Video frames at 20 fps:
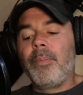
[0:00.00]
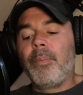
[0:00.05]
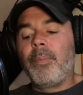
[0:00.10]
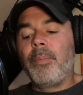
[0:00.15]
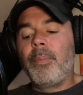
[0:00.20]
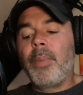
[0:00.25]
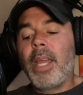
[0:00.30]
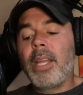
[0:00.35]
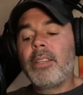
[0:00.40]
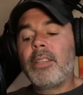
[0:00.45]

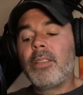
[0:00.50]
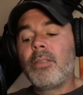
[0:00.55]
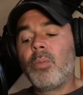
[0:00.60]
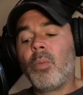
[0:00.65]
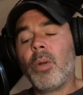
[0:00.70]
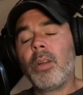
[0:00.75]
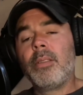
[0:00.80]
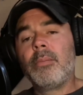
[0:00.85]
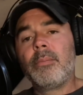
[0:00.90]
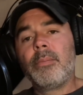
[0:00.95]
Pages
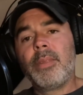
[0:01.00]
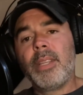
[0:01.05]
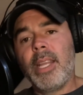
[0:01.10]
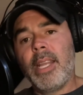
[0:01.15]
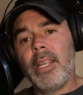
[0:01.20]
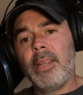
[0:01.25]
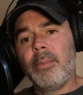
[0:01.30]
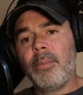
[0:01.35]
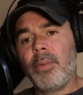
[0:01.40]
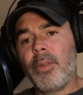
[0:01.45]

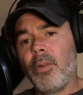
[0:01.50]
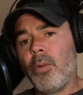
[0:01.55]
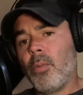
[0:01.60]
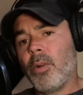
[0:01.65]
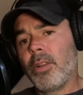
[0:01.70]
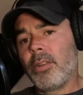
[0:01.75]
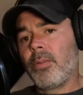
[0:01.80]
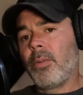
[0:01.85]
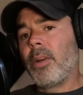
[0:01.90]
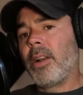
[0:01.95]
110 through
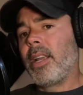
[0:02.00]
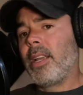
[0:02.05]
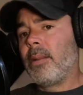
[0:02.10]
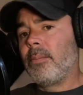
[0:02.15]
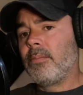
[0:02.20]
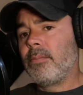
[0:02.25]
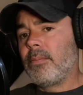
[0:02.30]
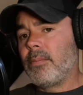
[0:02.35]
120,